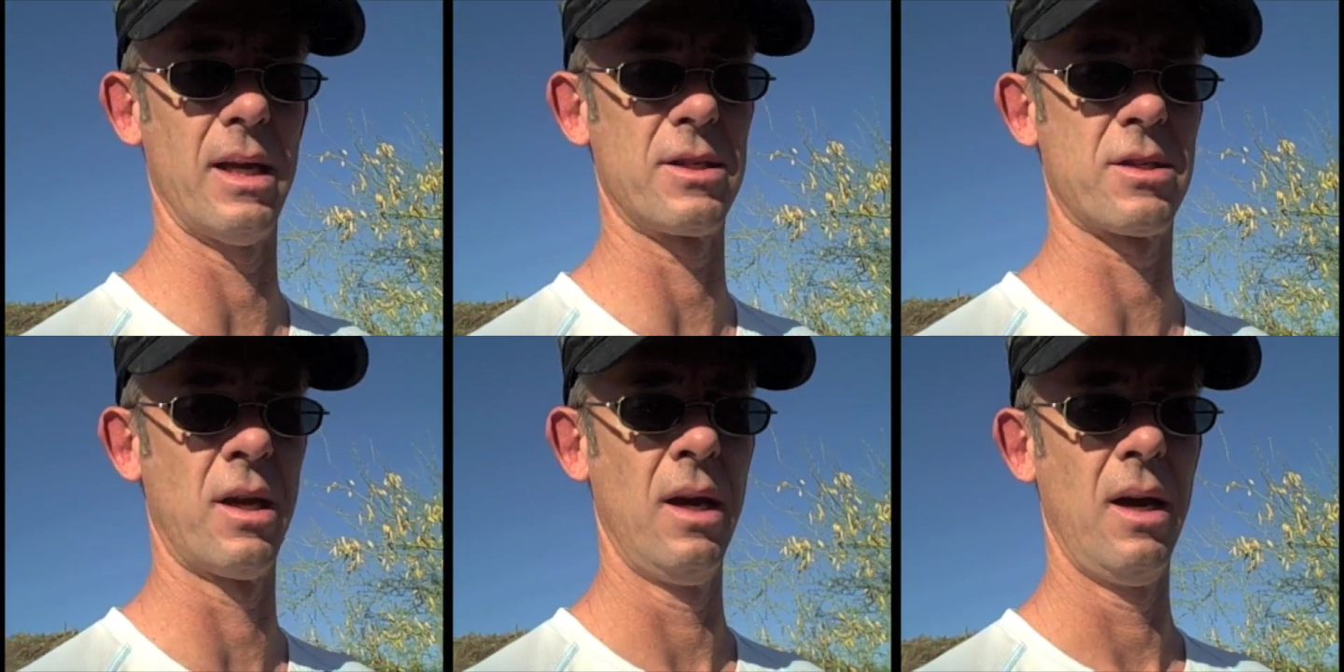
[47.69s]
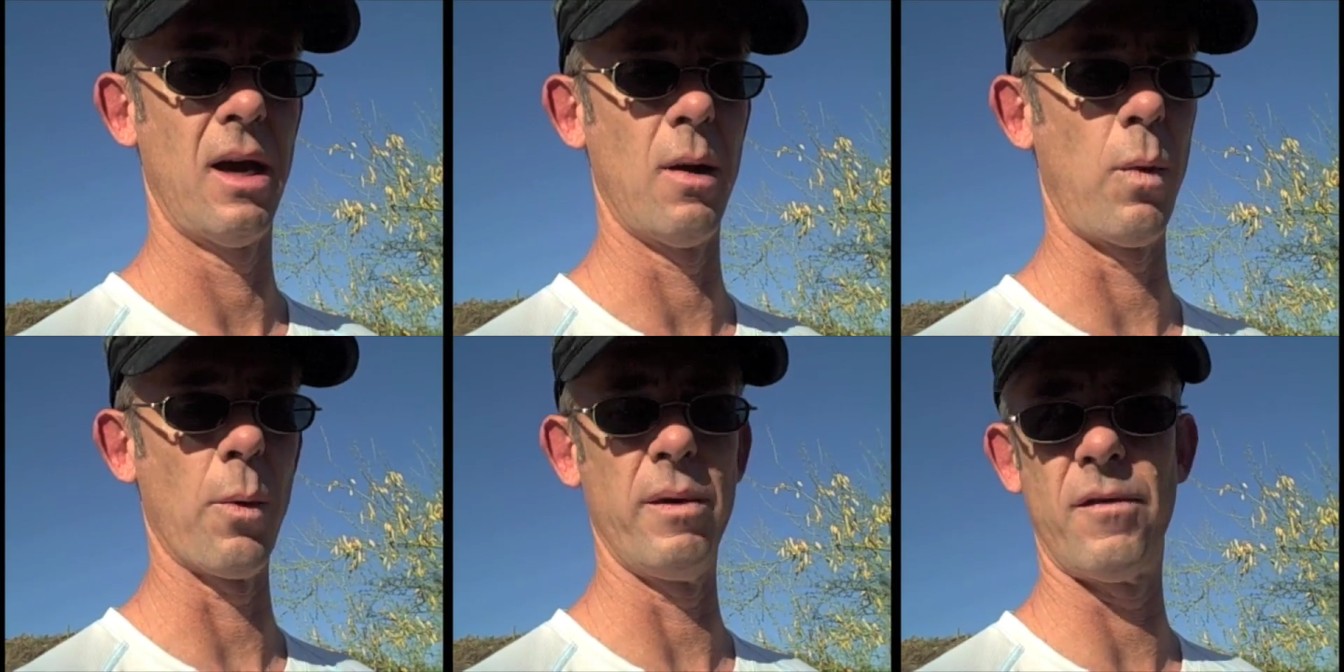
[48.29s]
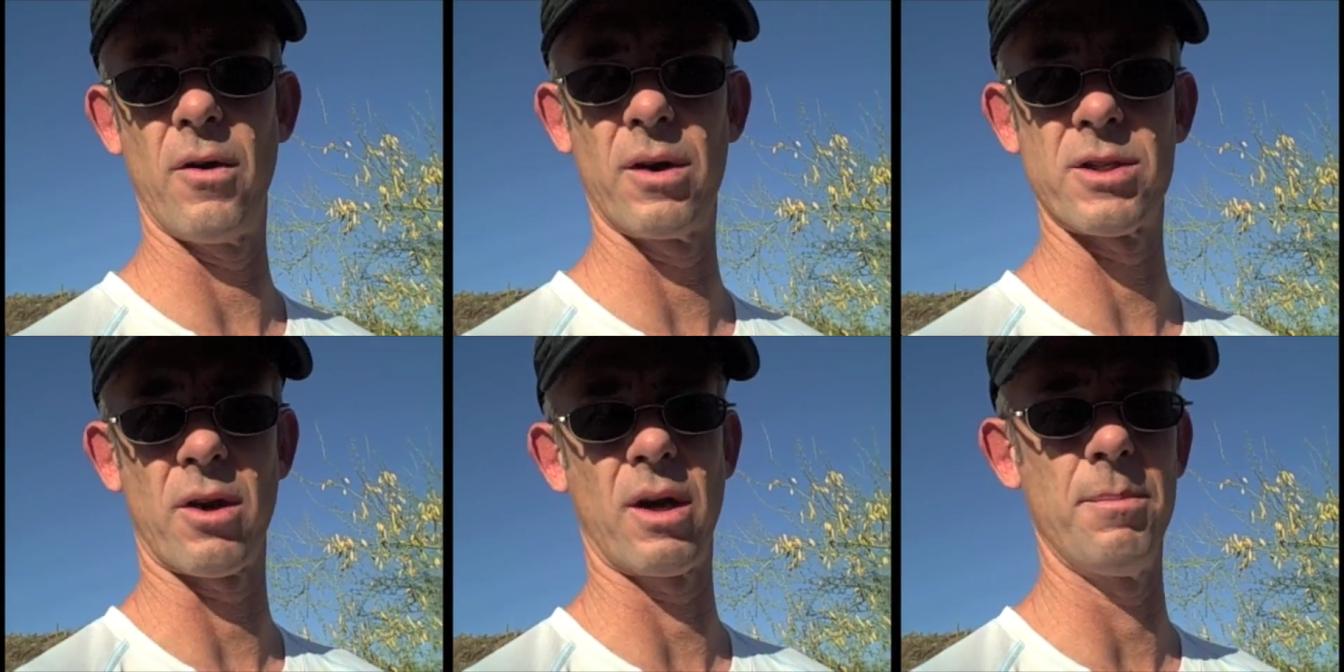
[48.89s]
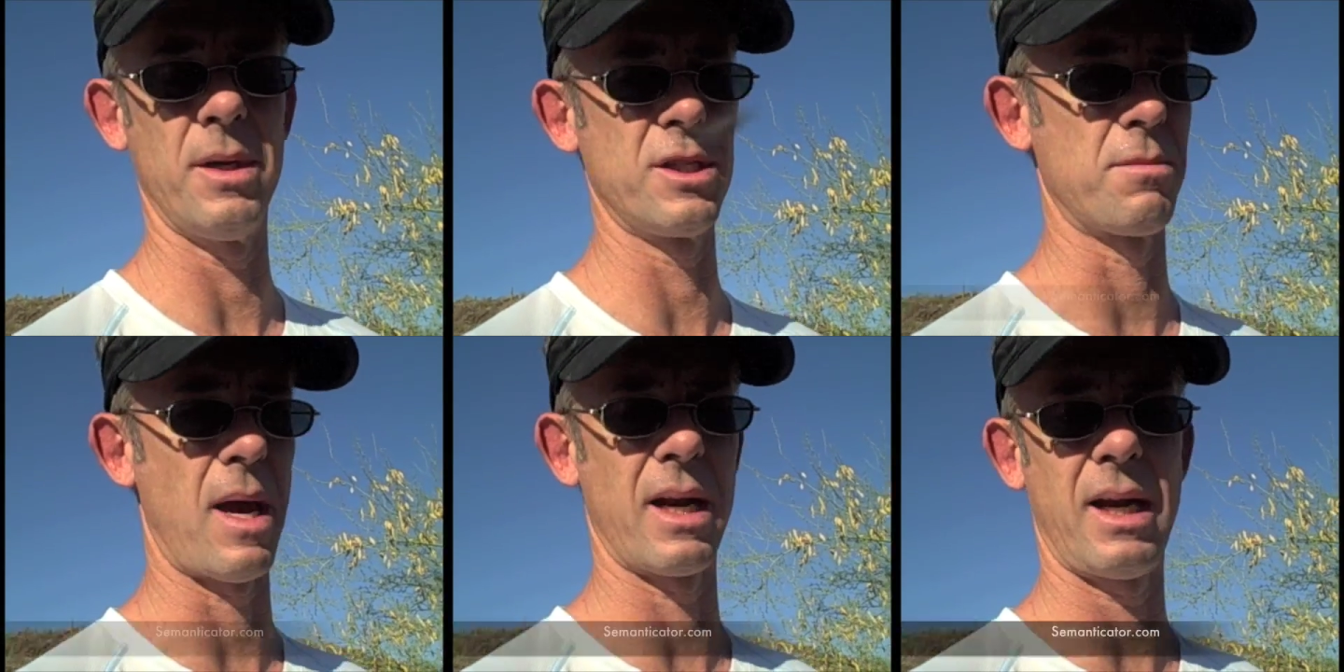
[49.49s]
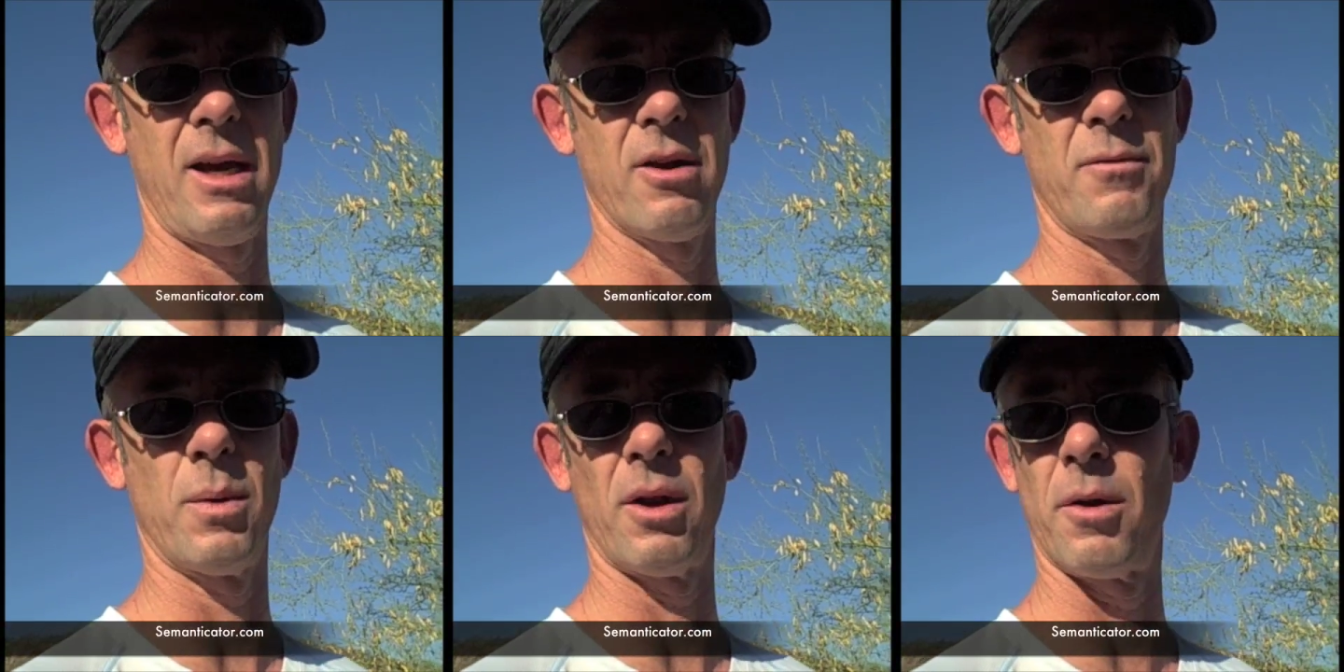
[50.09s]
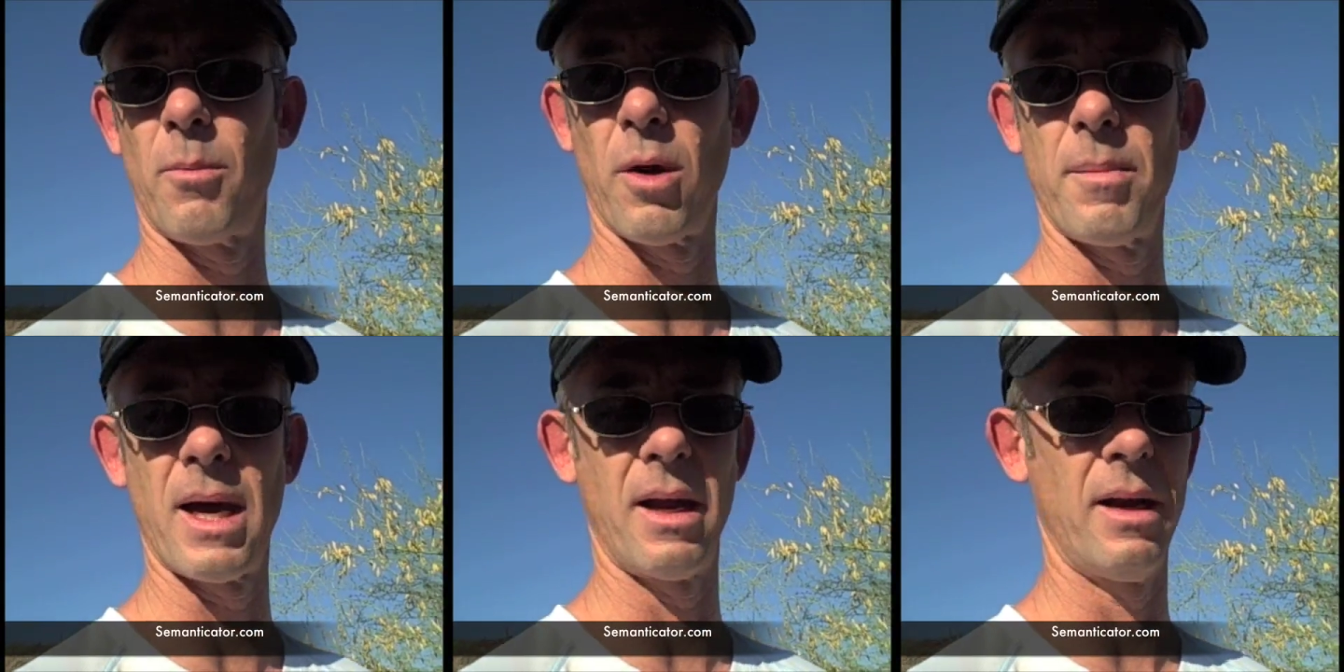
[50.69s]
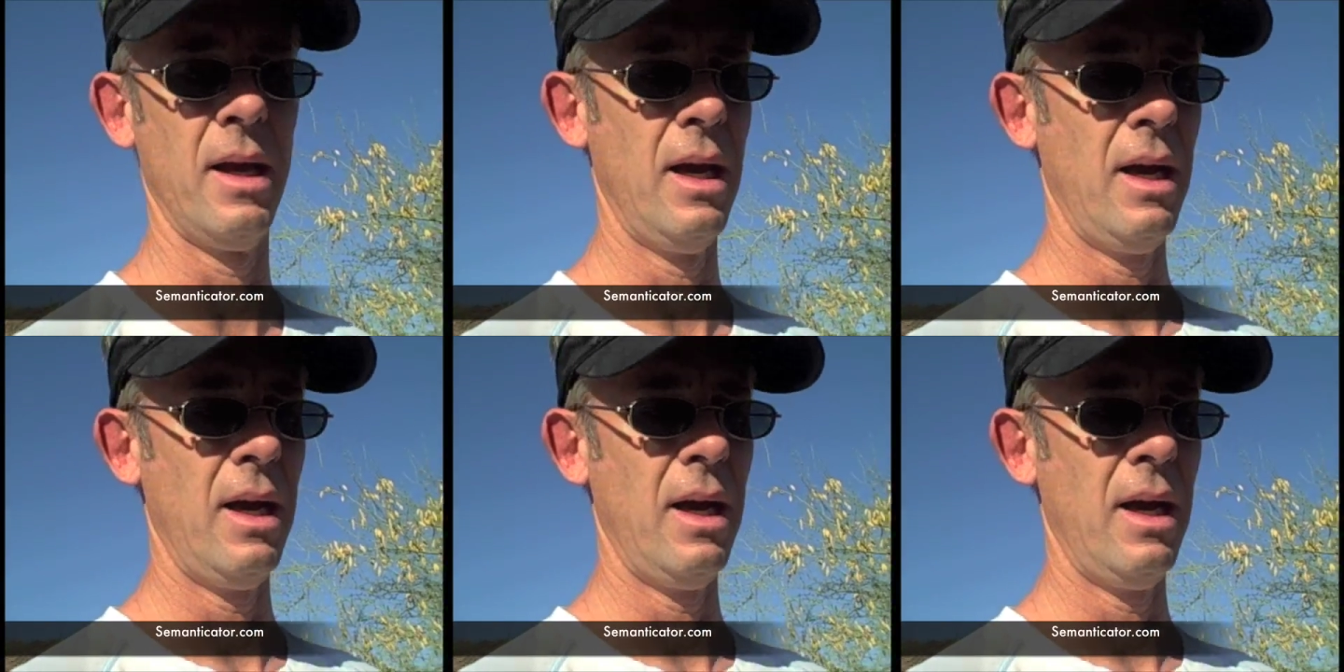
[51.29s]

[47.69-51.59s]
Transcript: That's where we focus our company, Semanticator. If you want to learn more about it,